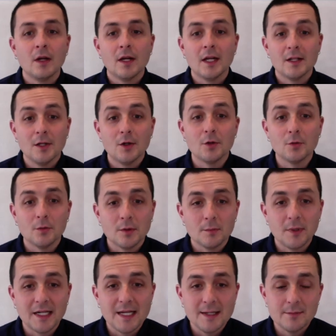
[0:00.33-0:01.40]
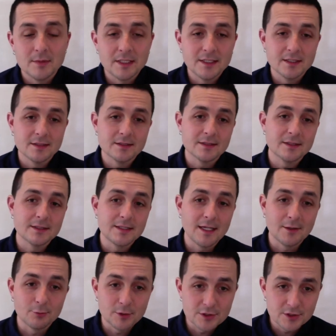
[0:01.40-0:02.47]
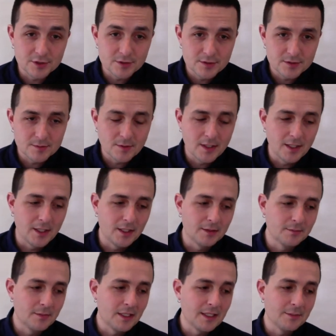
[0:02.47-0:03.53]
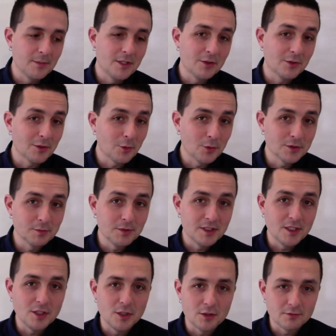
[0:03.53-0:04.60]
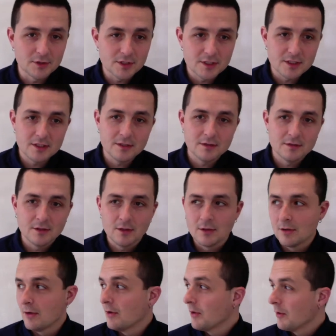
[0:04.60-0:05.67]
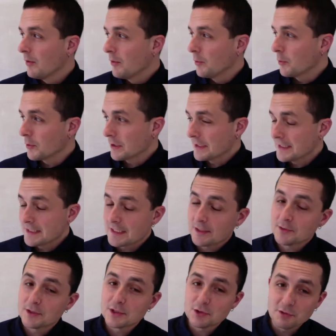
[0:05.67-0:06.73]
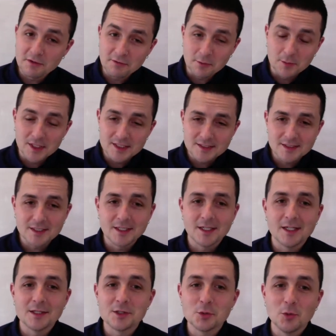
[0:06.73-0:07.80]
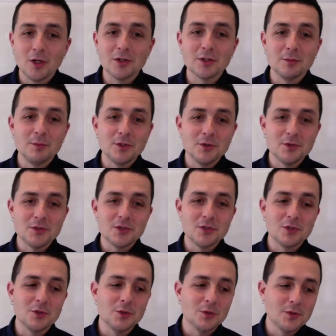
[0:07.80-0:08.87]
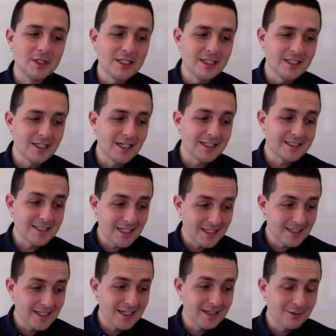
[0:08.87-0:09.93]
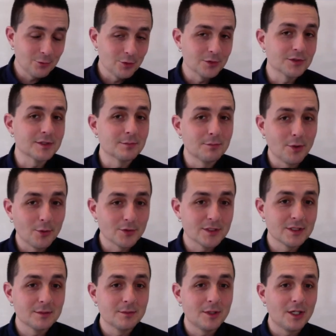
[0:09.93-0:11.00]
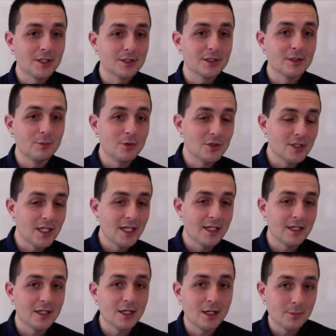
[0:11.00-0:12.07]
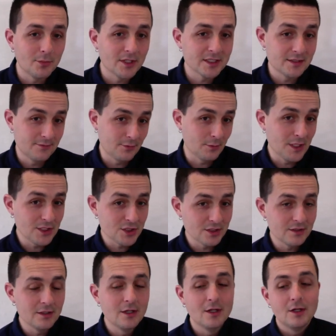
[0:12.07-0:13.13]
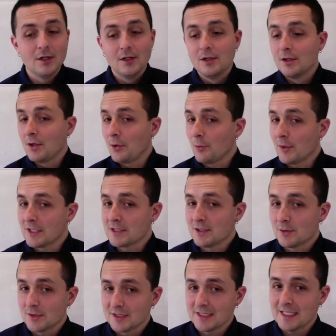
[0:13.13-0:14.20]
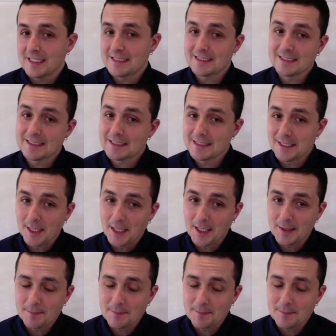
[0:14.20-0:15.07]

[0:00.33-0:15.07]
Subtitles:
Hello, my name is Dan Richards. I am here at Old Dominion University, or at least down the street from it, to welcome you to the 10th Annual Symposium on Communicating Complex Information, otherwise known as SCCI.